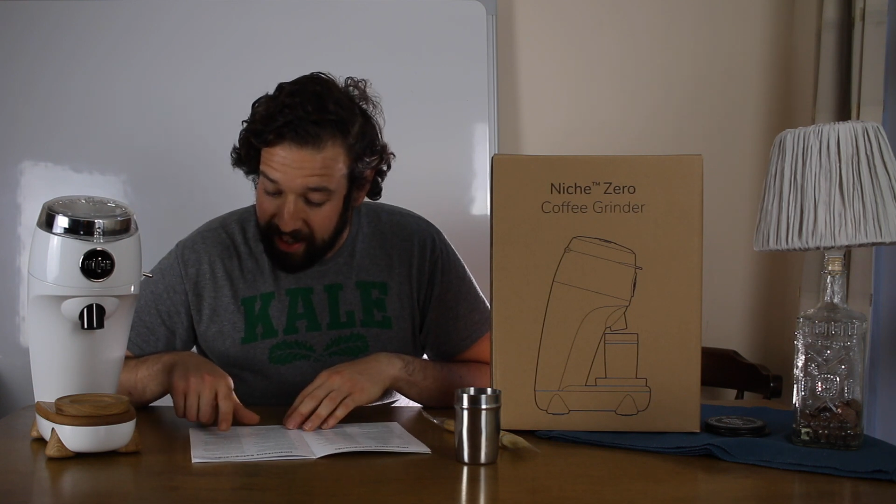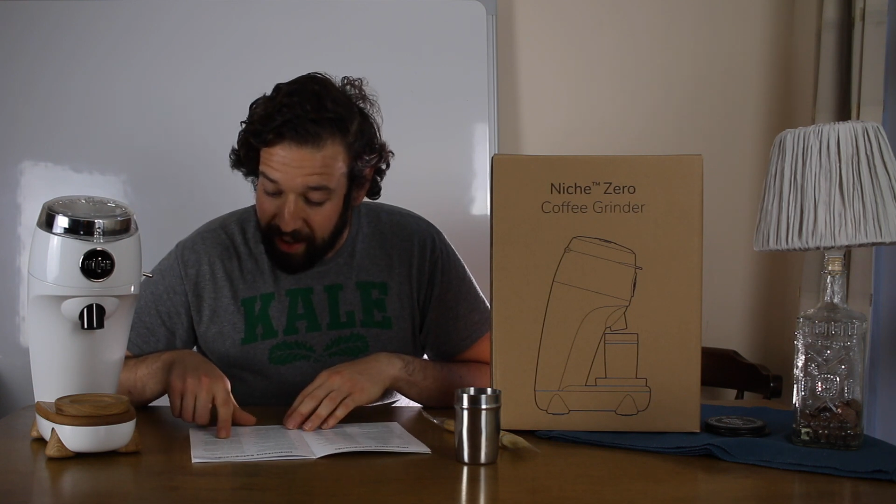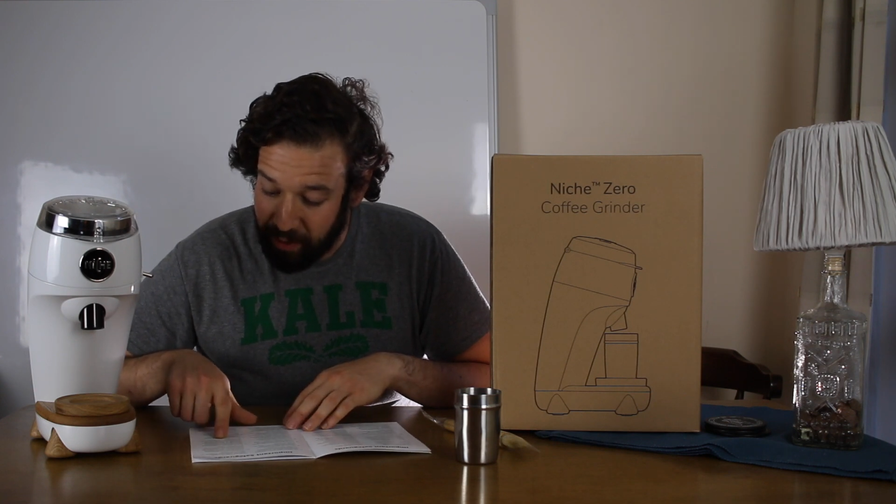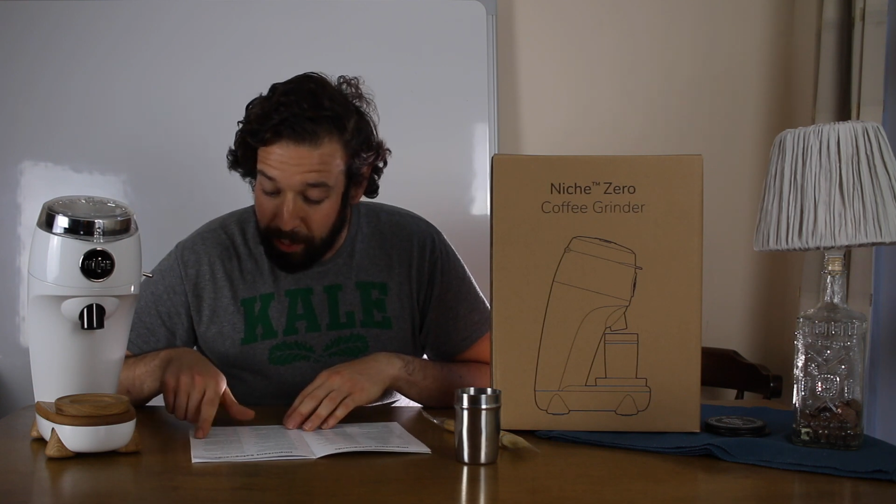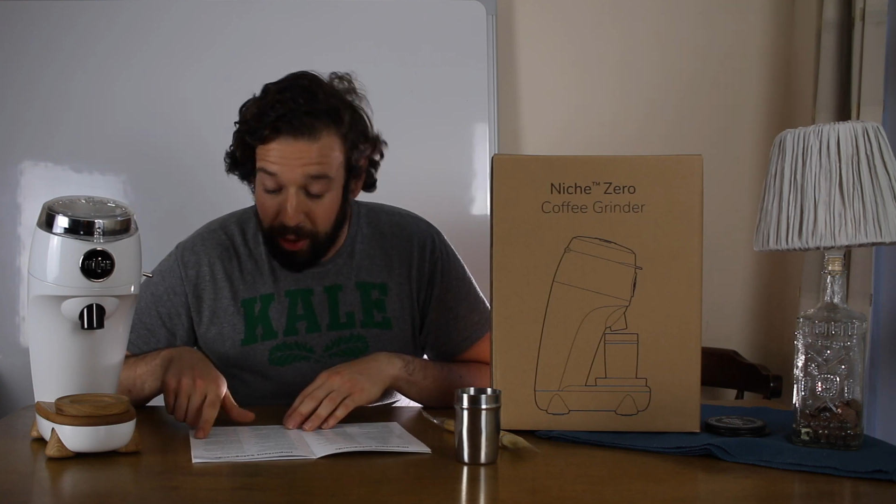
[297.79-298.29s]

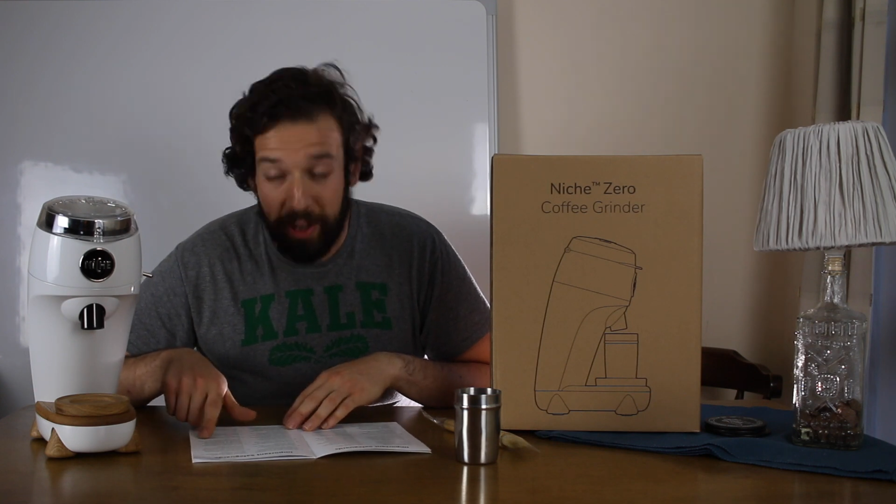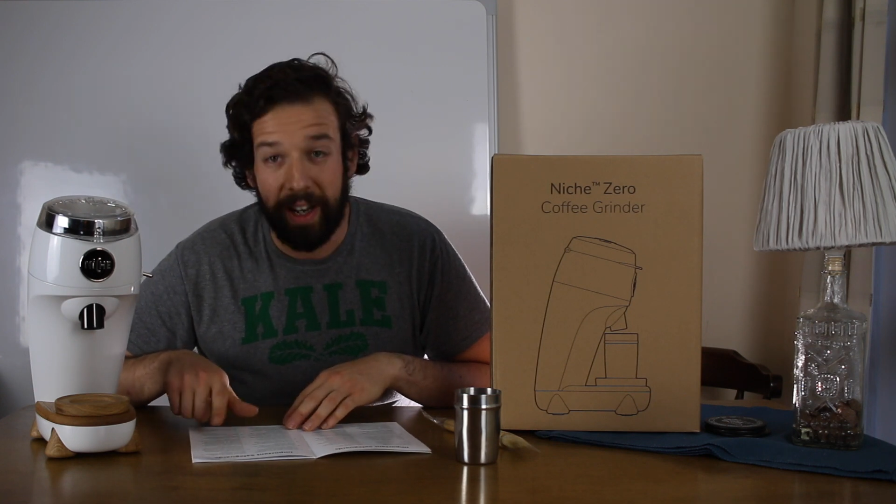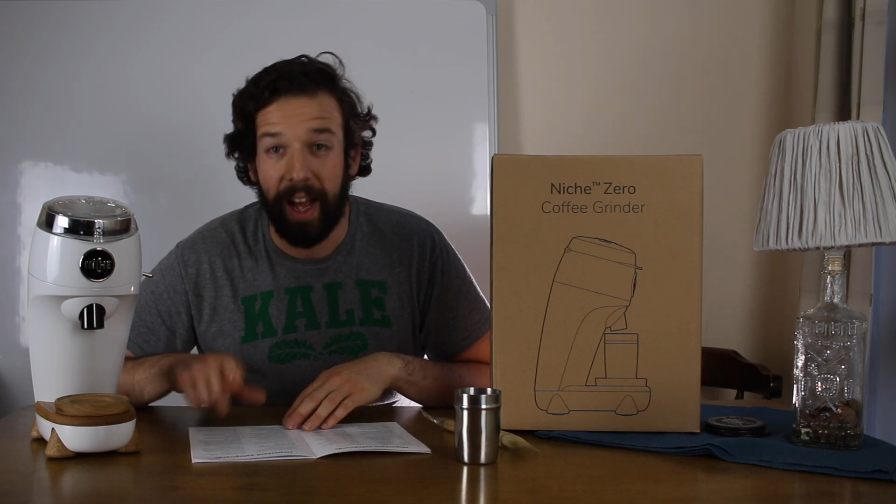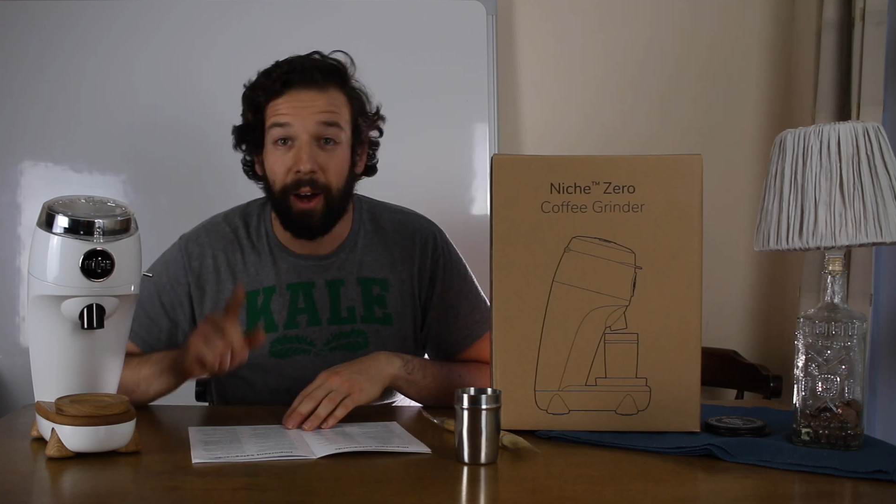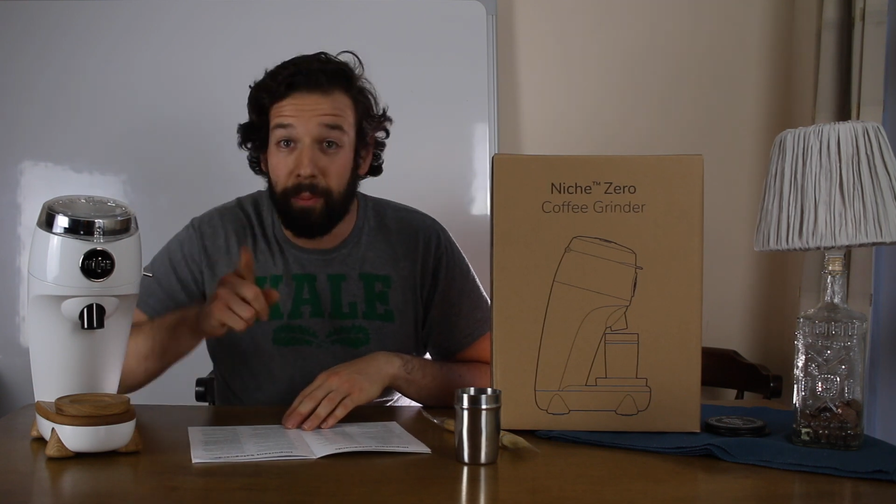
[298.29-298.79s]
Never pull
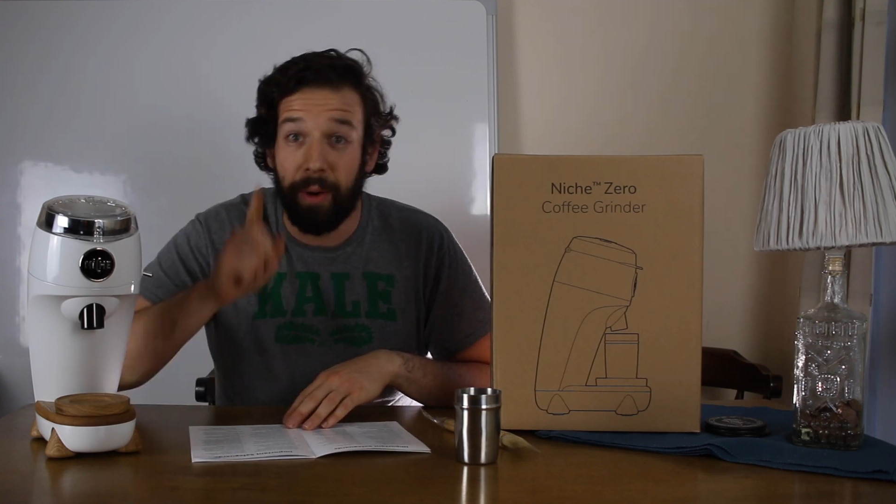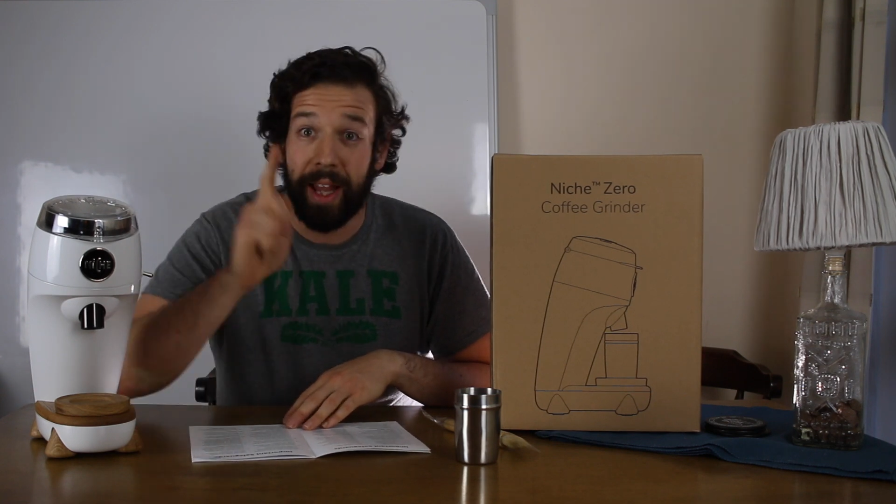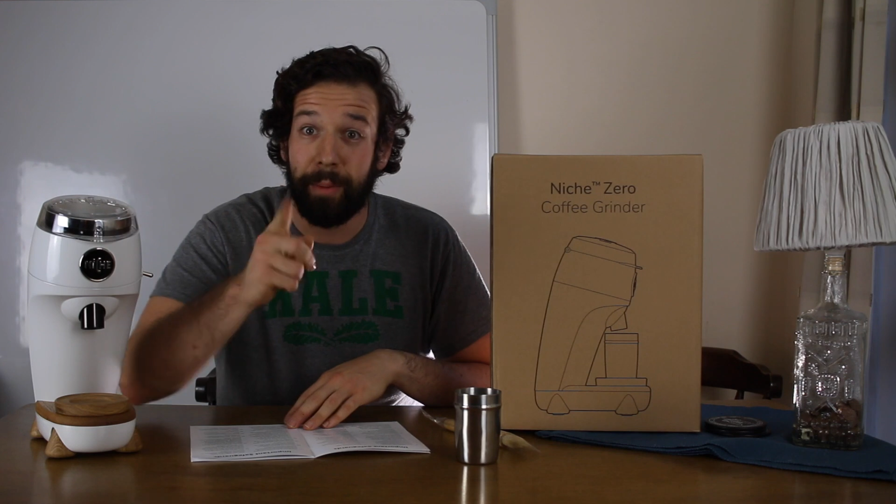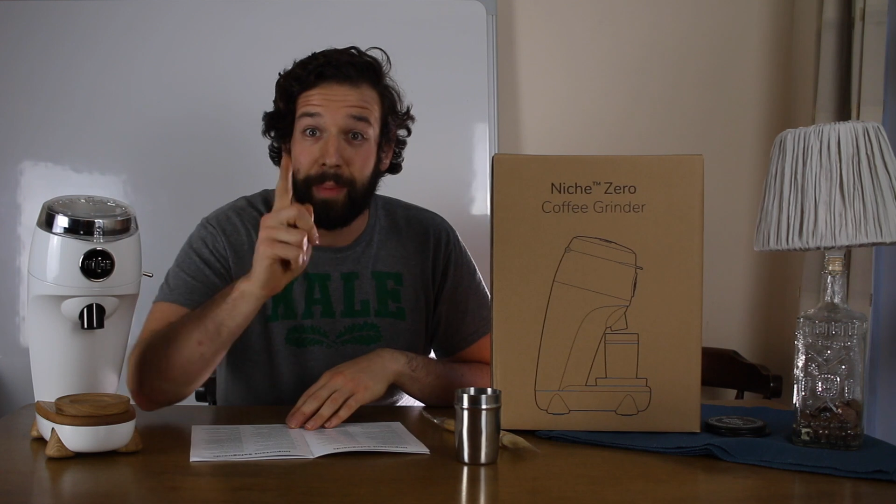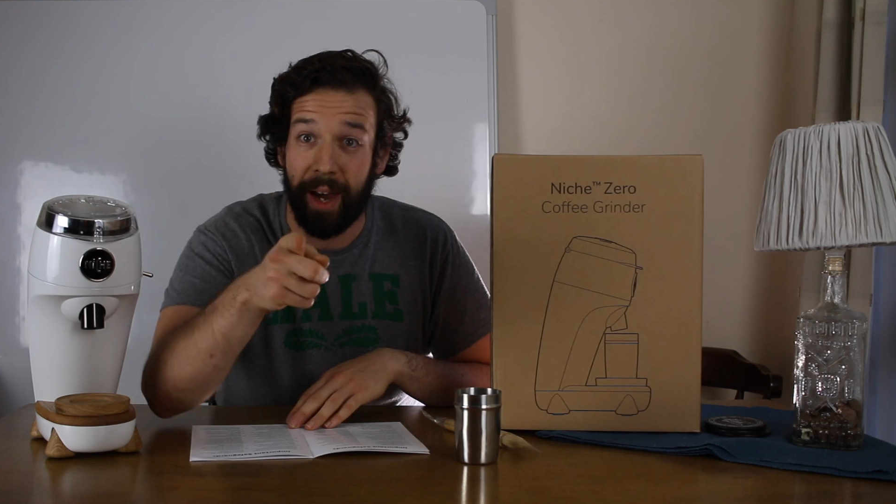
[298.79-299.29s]
it out
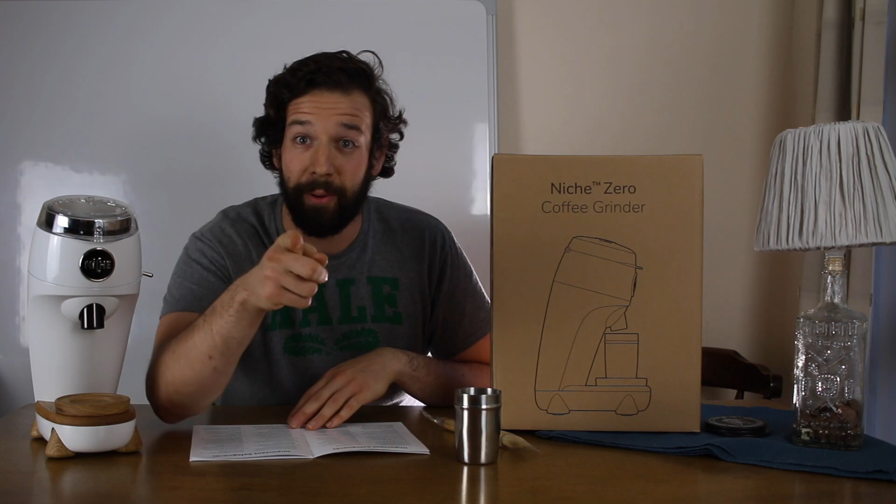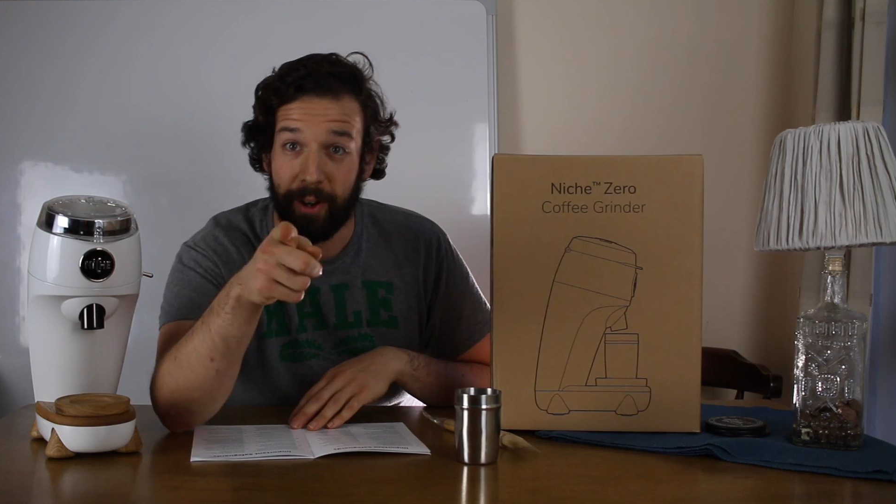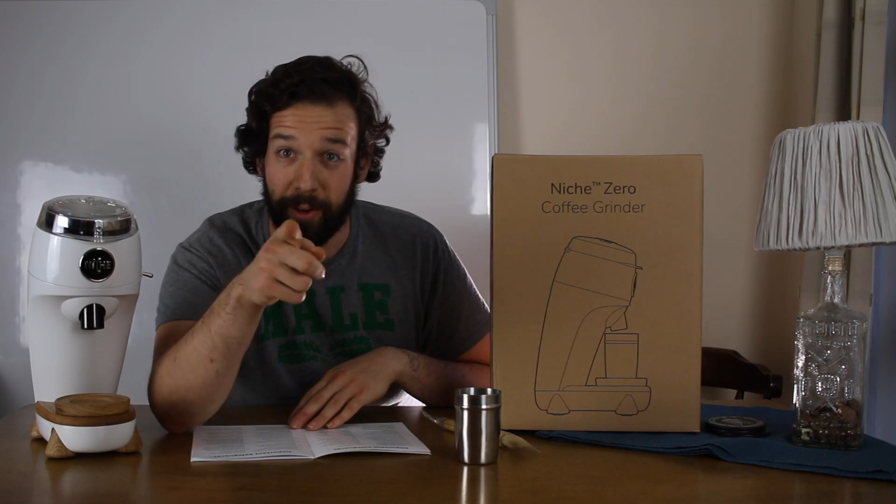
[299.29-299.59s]
by the power